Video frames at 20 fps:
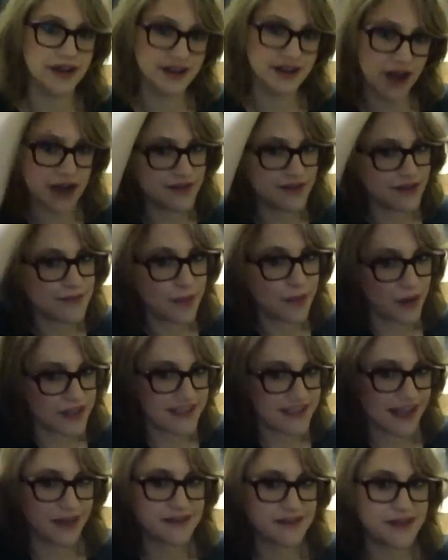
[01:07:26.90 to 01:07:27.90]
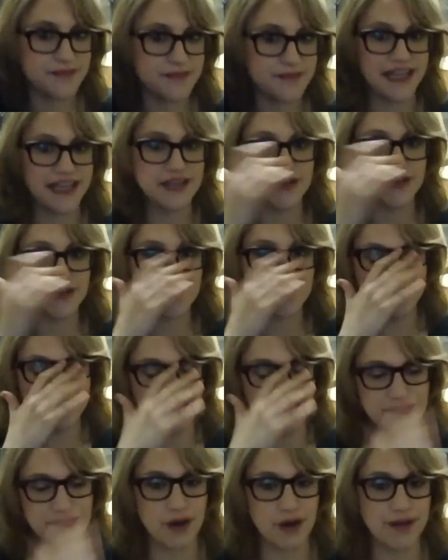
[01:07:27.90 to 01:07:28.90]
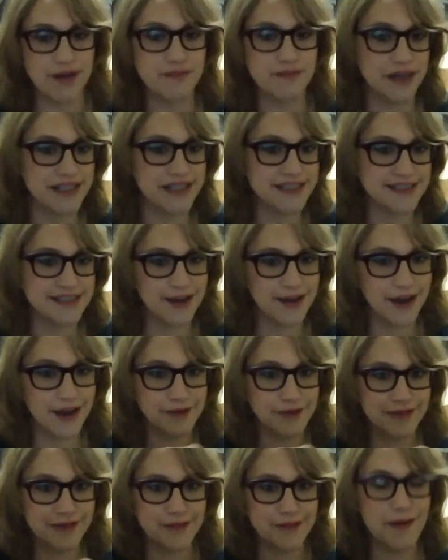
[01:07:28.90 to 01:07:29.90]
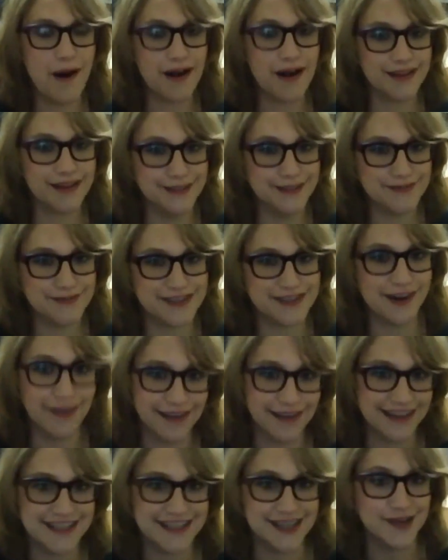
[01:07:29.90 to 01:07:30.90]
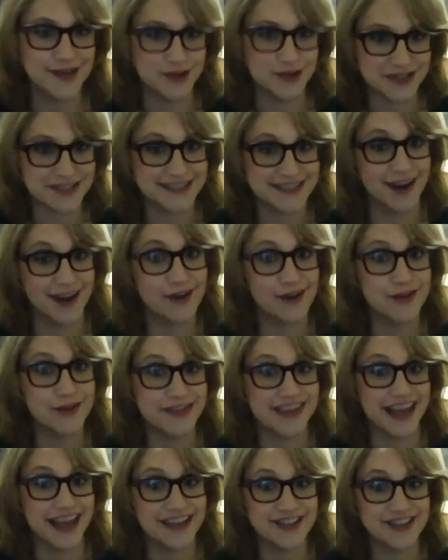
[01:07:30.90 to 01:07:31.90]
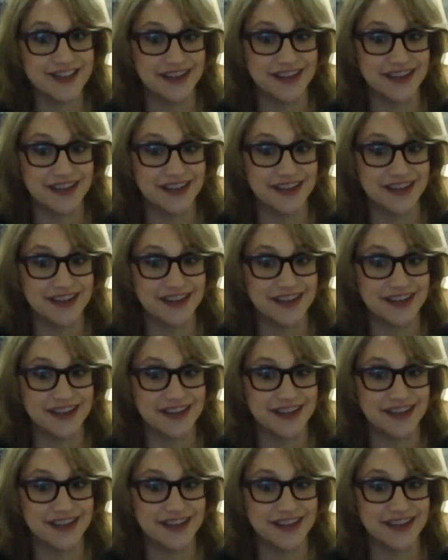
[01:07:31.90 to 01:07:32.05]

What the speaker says: Donovan points out something interesting. Like, if you had braces on when the apocalypse started, you were stuck with that shit